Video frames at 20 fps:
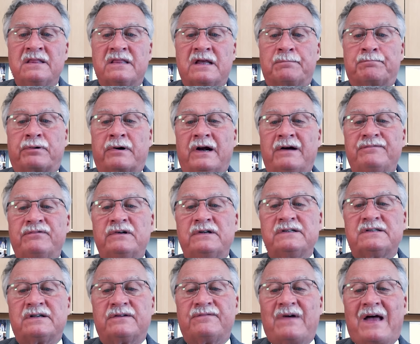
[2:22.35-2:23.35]
The
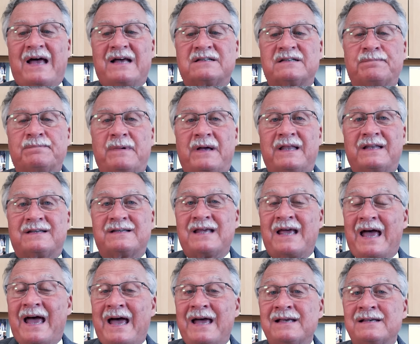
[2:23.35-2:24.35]
prevalence of asthma
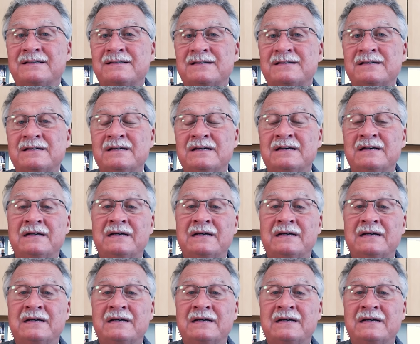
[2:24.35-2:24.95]
attacks,